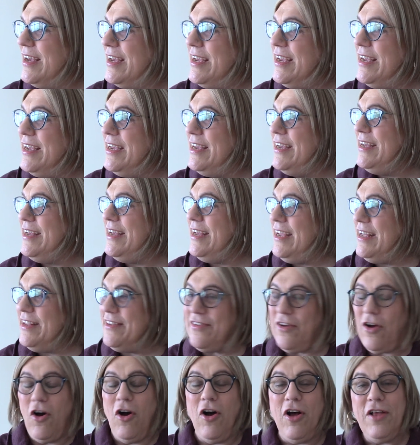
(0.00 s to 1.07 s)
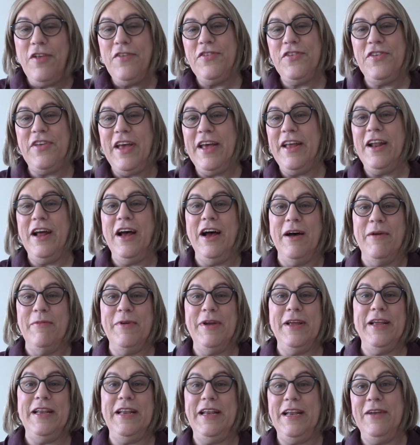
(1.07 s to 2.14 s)
It, it's all set up.
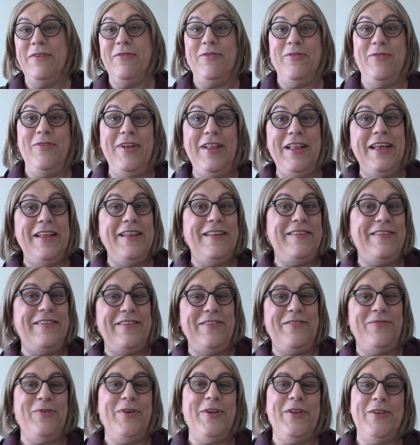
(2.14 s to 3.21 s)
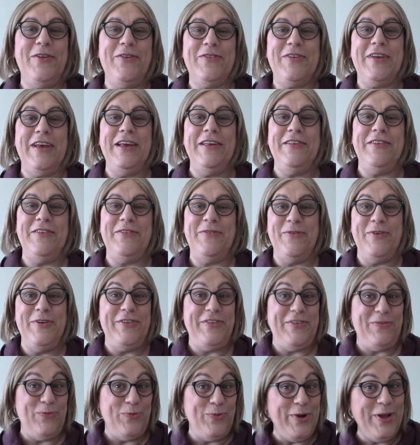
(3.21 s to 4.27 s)
It, really, this is one of those cases where
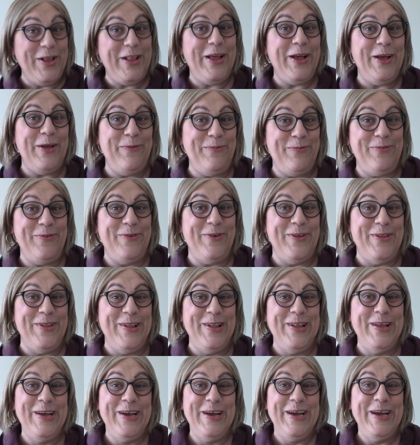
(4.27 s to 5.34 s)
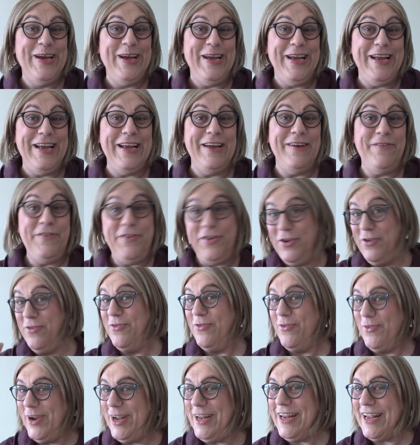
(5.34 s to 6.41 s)
it's real helpful if
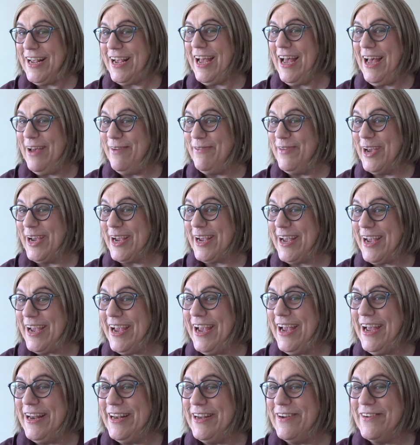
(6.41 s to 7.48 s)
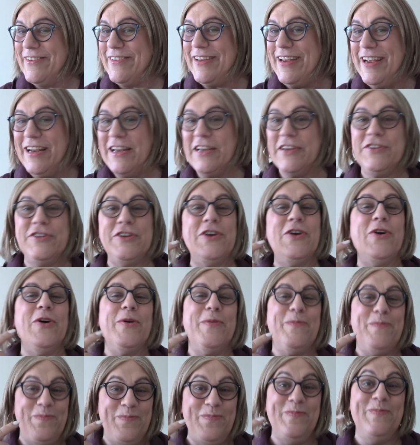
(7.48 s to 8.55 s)
you've read the comic and you're seeing this, you're going,
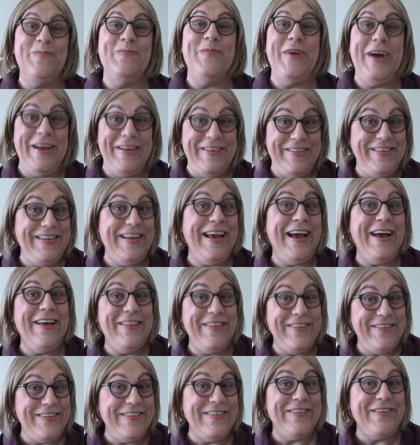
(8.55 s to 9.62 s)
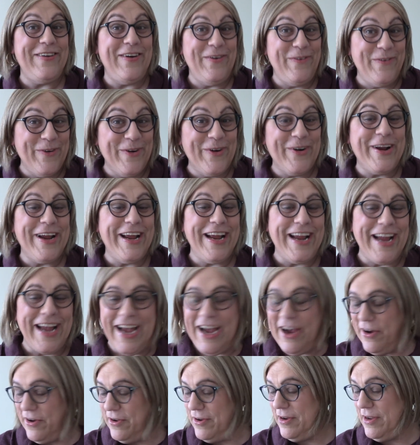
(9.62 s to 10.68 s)
hmm, I see how this is all working
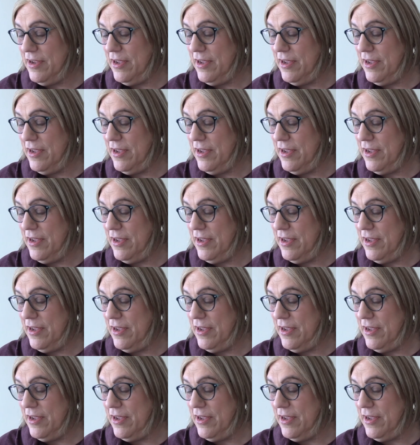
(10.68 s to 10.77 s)
out.